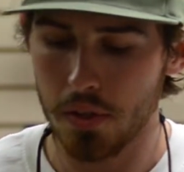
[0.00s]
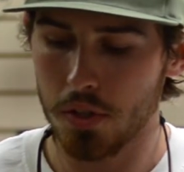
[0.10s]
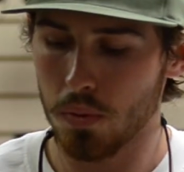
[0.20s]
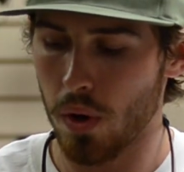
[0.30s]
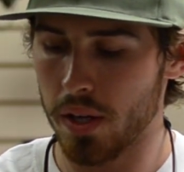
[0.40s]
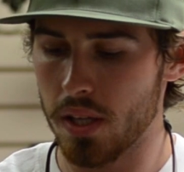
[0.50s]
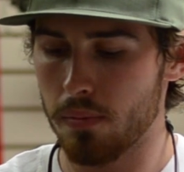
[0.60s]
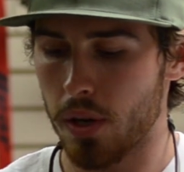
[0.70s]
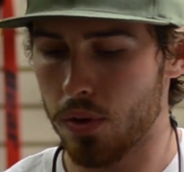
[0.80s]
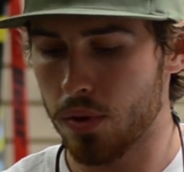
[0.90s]
this is where I
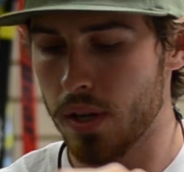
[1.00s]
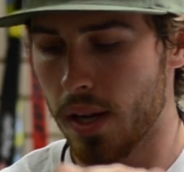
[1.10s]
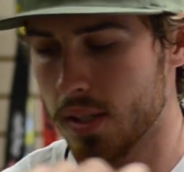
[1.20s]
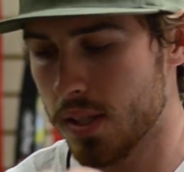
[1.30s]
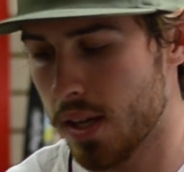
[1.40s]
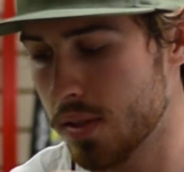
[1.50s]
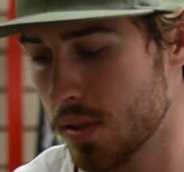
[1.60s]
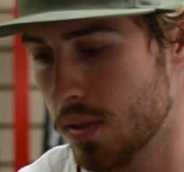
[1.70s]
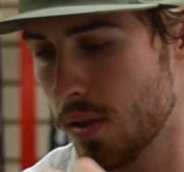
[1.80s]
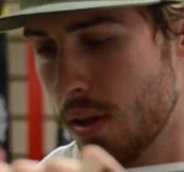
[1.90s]
keep my Creed
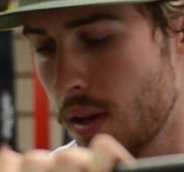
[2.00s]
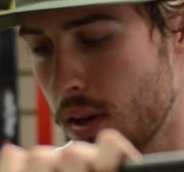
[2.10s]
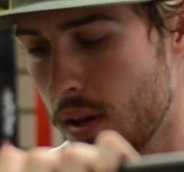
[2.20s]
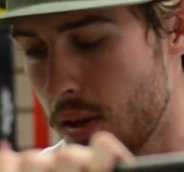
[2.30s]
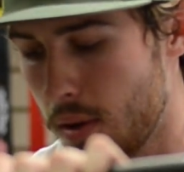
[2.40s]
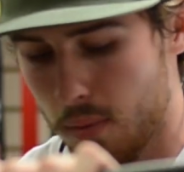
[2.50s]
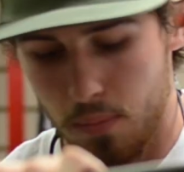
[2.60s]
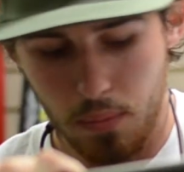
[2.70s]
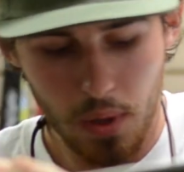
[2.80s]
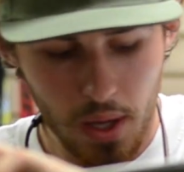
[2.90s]
XS,
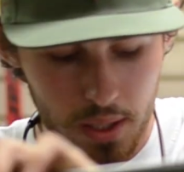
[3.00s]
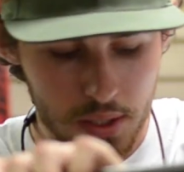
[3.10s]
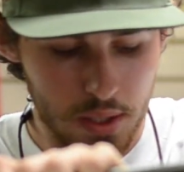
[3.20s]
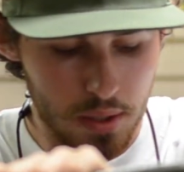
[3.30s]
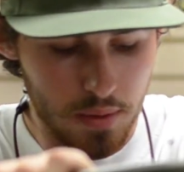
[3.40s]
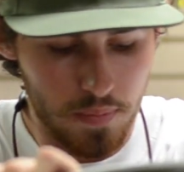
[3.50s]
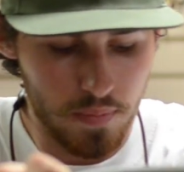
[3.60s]
but